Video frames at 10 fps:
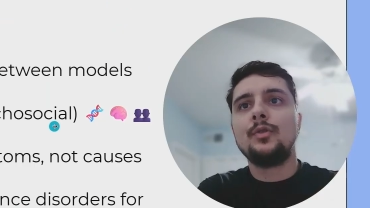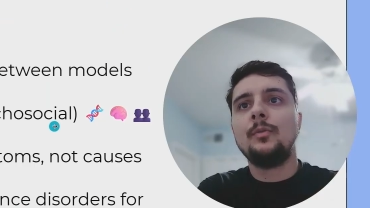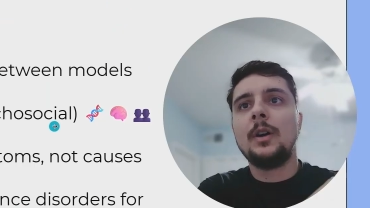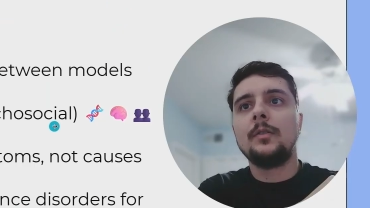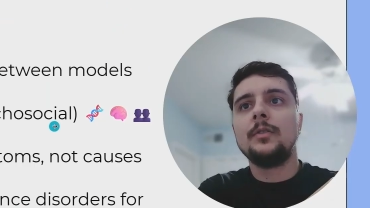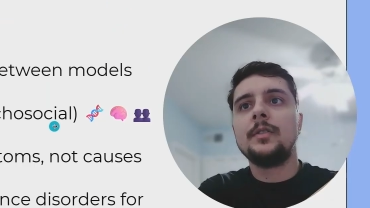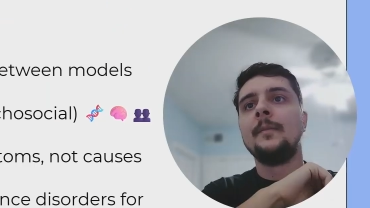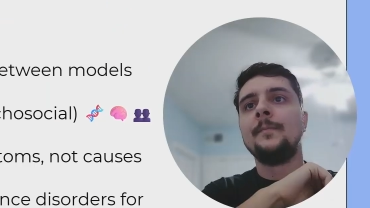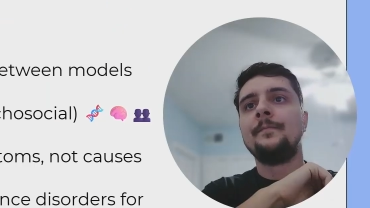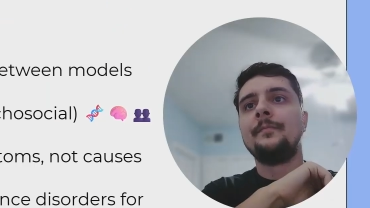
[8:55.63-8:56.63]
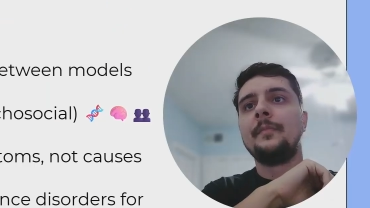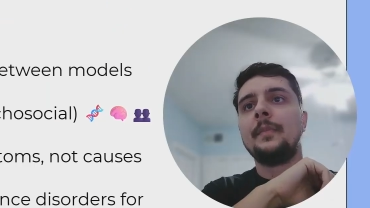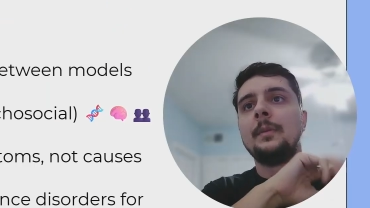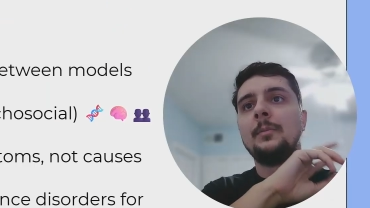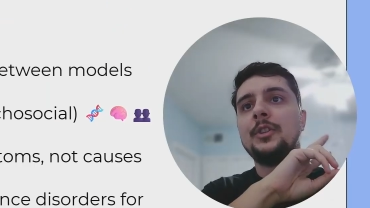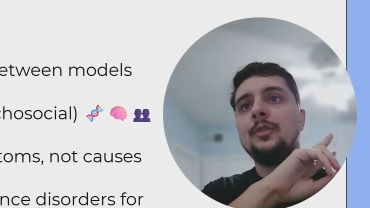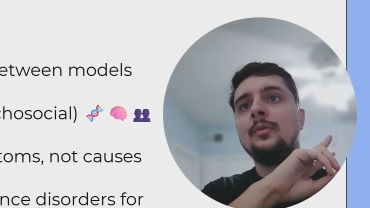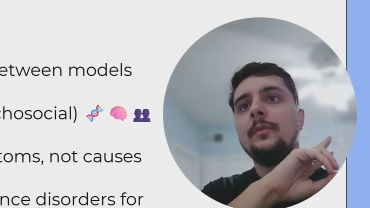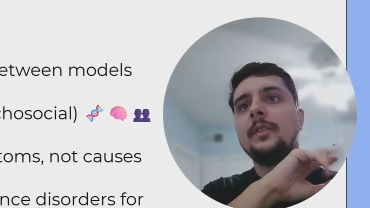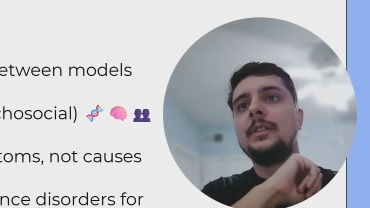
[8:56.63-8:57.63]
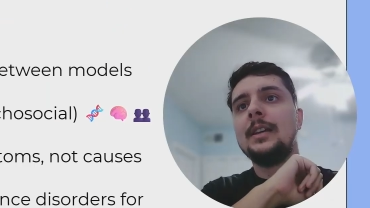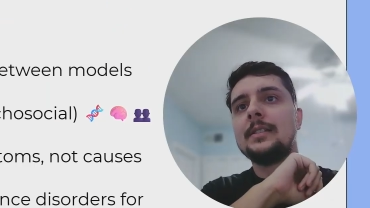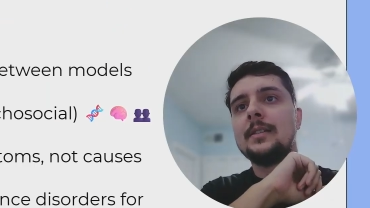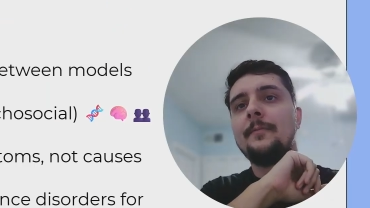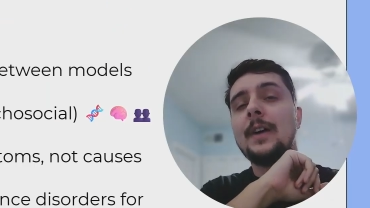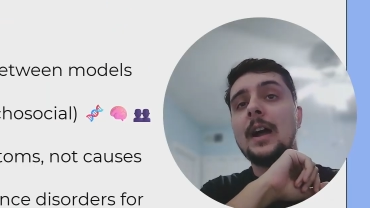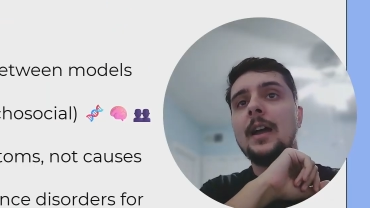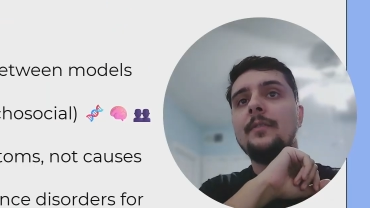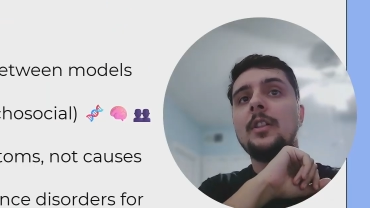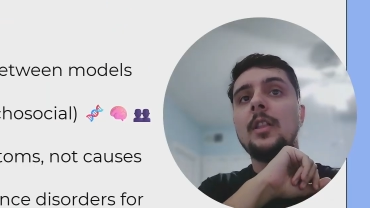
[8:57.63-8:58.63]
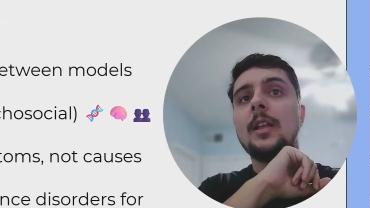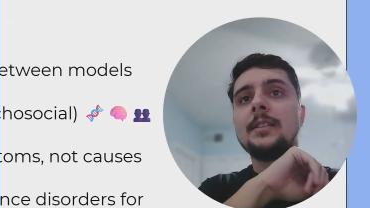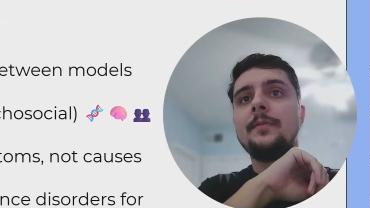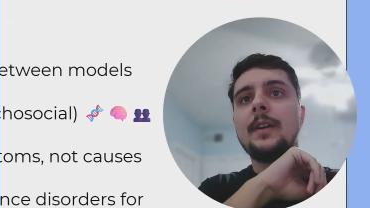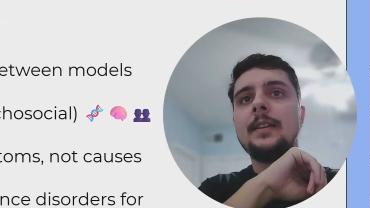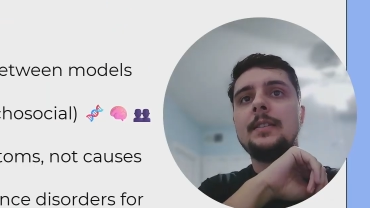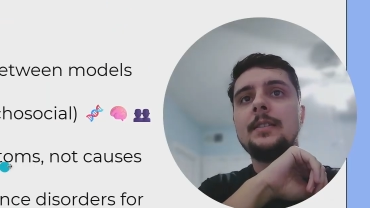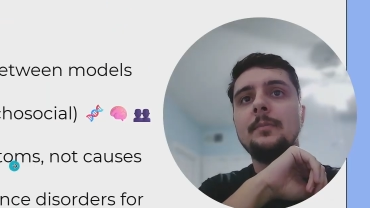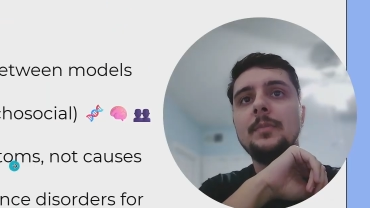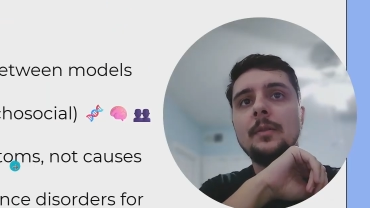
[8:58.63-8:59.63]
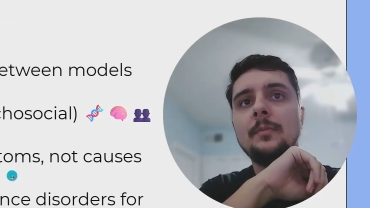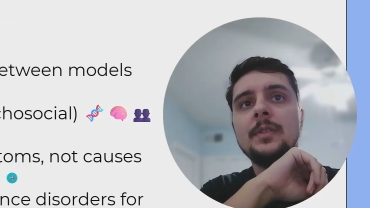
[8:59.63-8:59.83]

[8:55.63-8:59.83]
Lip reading: models. Number 2, the DSM-5 classifies symptoms